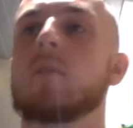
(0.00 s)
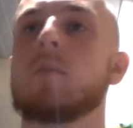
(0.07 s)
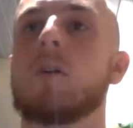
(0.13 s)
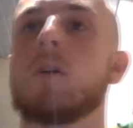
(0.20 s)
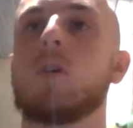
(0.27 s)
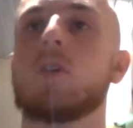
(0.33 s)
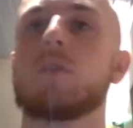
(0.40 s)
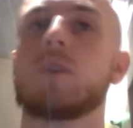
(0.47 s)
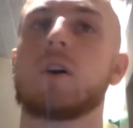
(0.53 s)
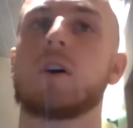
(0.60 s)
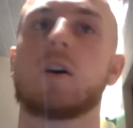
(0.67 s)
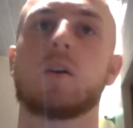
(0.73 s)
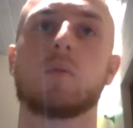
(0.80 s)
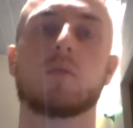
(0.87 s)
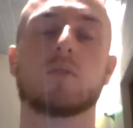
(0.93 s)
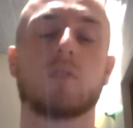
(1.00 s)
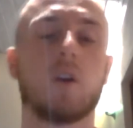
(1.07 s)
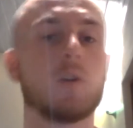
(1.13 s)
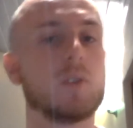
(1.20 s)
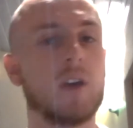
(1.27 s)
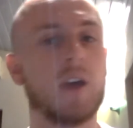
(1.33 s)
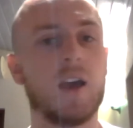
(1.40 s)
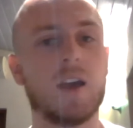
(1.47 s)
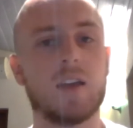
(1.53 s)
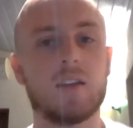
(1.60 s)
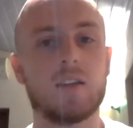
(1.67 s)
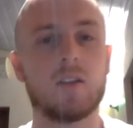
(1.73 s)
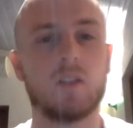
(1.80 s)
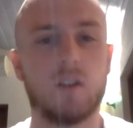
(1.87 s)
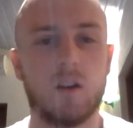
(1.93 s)
A lot of it was
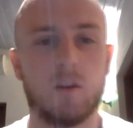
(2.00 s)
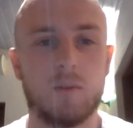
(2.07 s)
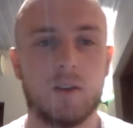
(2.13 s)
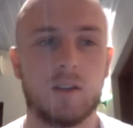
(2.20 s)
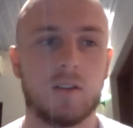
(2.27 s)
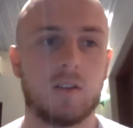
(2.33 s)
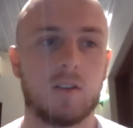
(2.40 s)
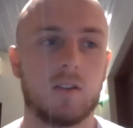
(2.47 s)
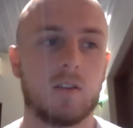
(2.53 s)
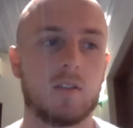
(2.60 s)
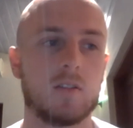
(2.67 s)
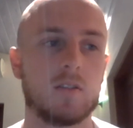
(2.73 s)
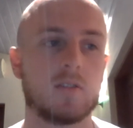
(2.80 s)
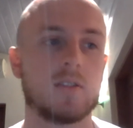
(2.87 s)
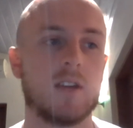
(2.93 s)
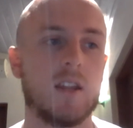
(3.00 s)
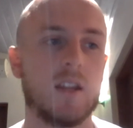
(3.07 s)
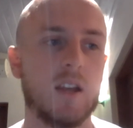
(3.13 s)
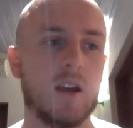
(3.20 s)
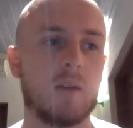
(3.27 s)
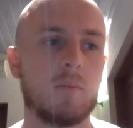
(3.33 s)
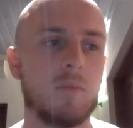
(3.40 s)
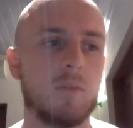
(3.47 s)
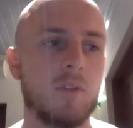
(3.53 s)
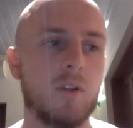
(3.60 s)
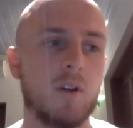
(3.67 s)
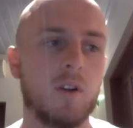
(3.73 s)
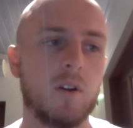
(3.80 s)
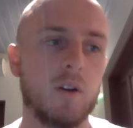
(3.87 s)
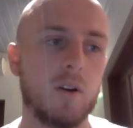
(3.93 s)
okay. I mean, setting up
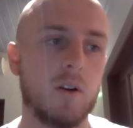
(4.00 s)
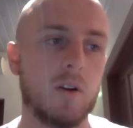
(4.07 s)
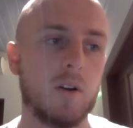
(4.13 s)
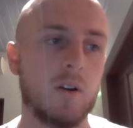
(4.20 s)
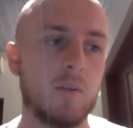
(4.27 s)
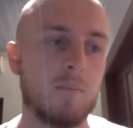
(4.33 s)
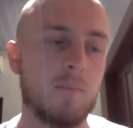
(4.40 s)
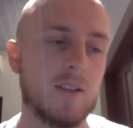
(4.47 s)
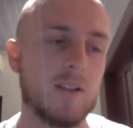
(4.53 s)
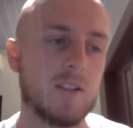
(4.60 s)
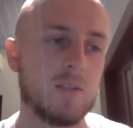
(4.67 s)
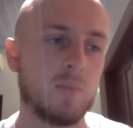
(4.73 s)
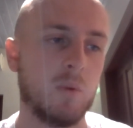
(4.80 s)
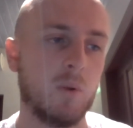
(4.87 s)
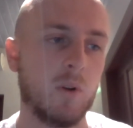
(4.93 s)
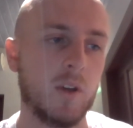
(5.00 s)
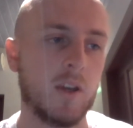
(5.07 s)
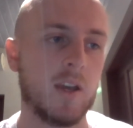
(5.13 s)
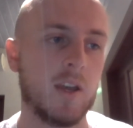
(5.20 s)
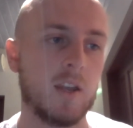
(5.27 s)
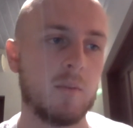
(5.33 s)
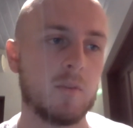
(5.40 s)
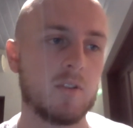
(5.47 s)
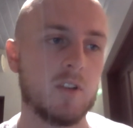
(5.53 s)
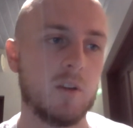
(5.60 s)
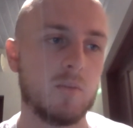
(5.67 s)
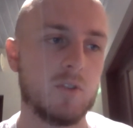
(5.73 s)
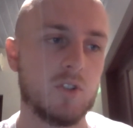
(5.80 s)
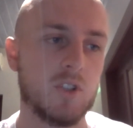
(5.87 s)
the Metasploit and getting a Interpreter